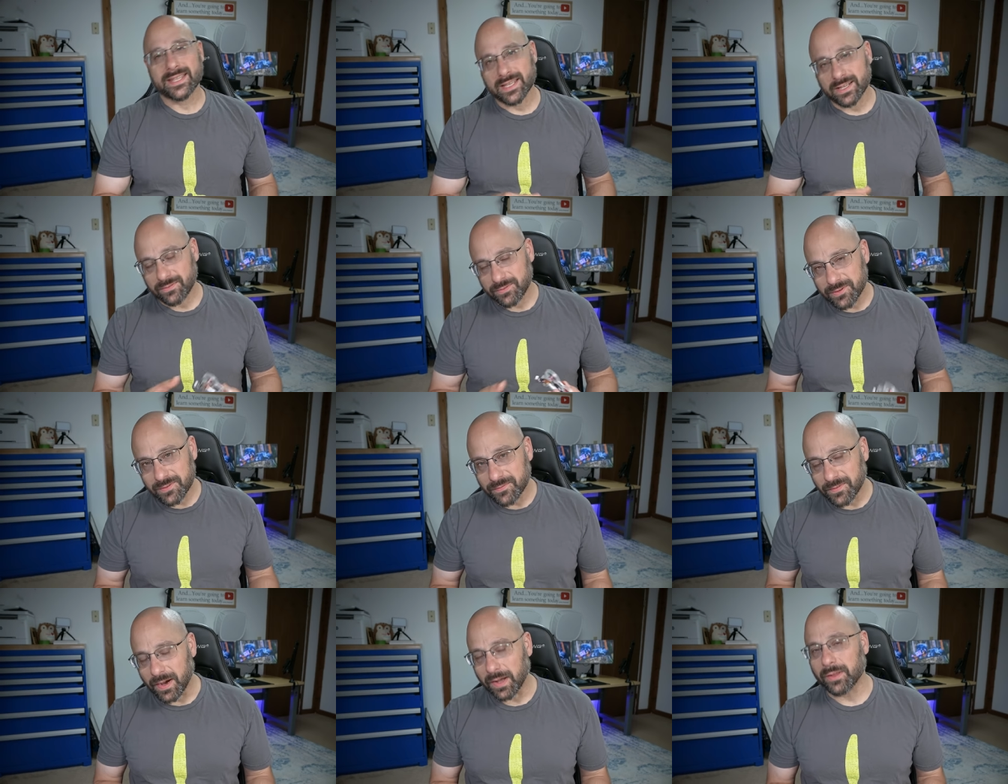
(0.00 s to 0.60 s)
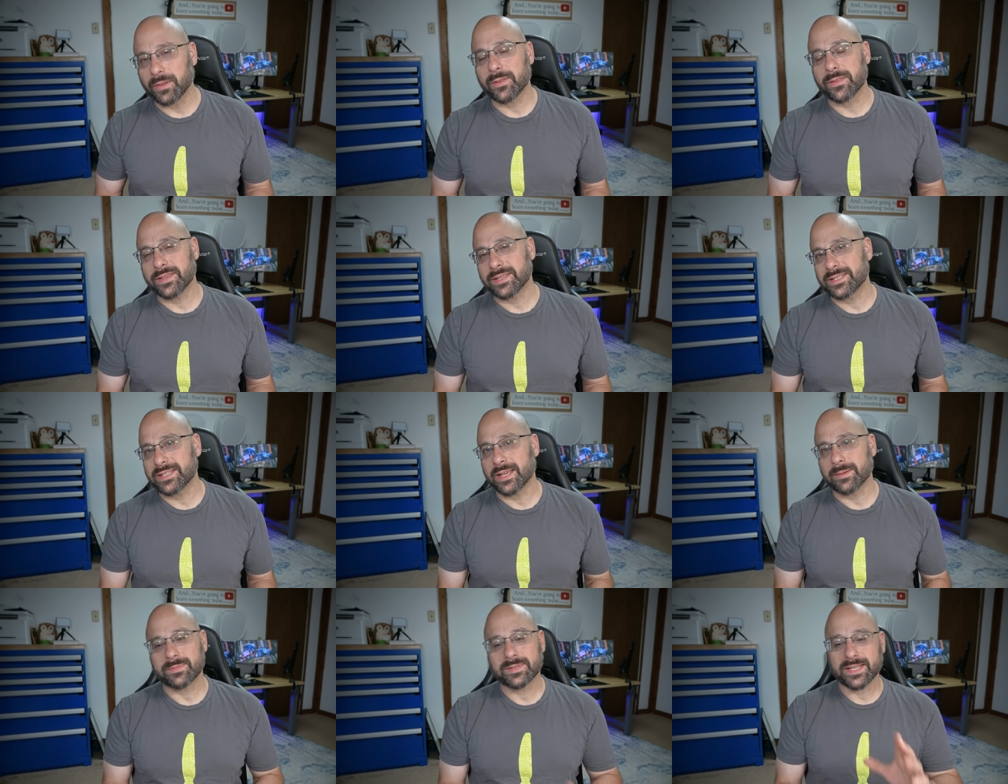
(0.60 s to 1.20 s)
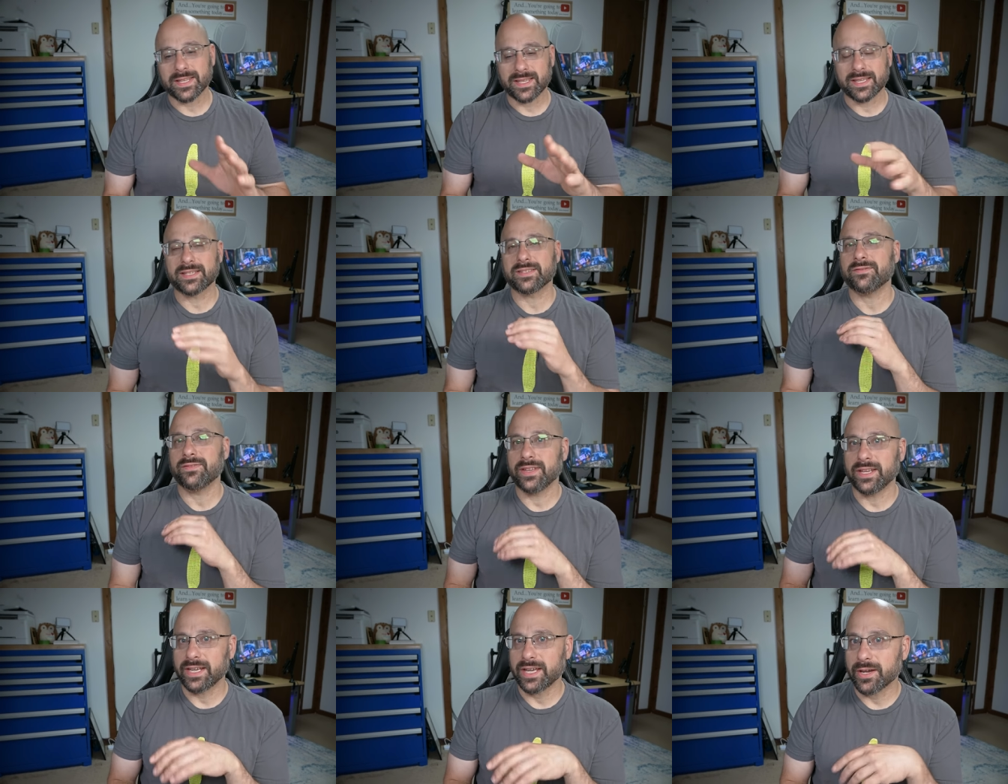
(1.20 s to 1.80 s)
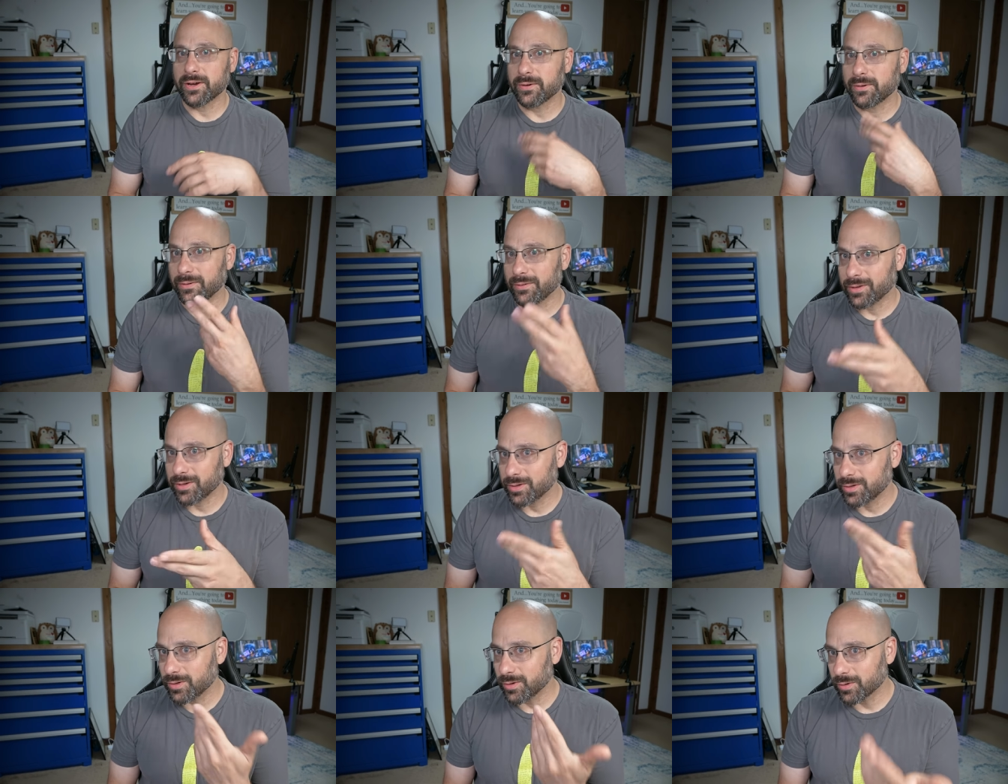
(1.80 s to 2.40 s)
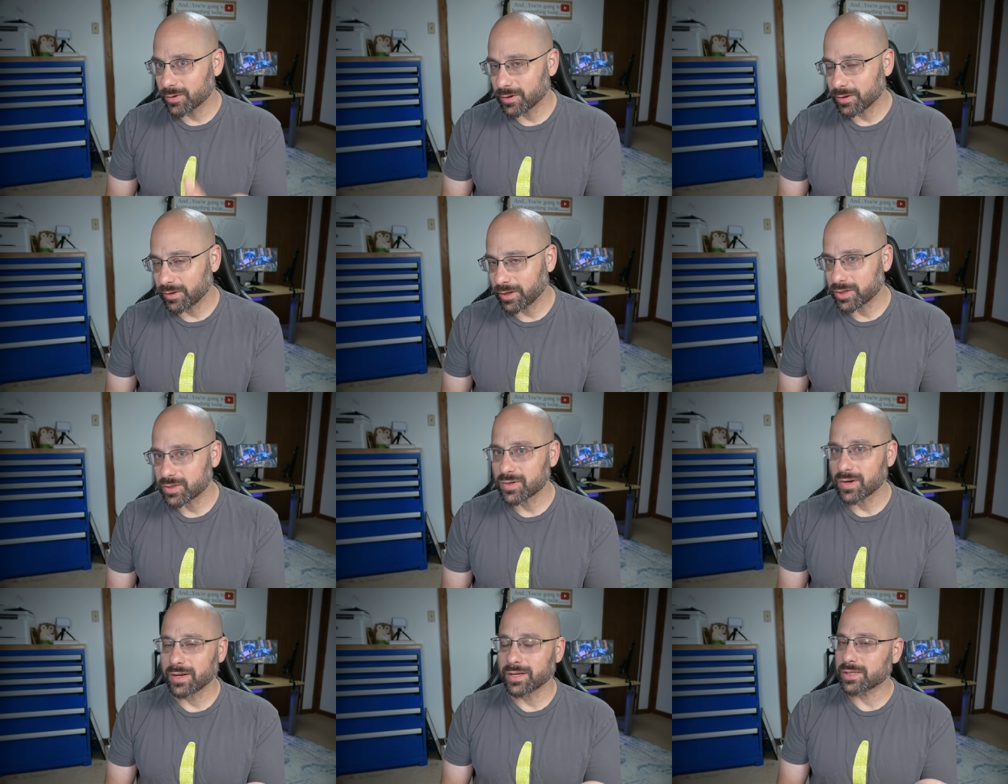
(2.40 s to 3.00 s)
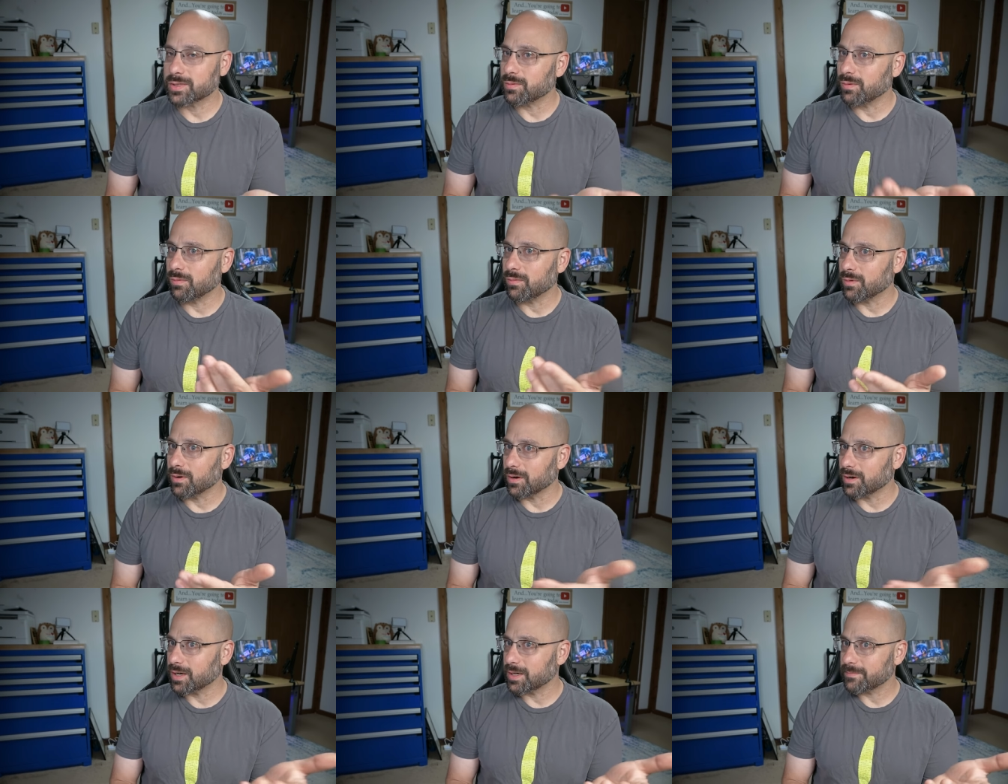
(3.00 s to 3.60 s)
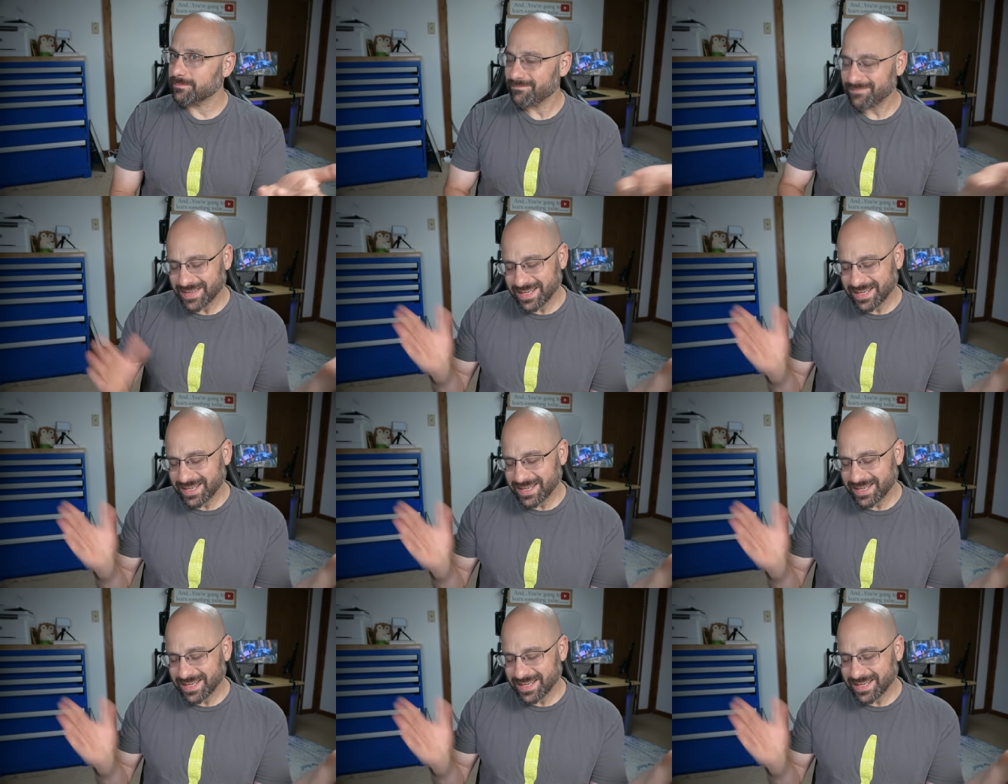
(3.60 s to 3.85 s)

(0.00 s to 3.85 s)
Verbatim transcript: that if you follow the steps in this video that your electronics will work.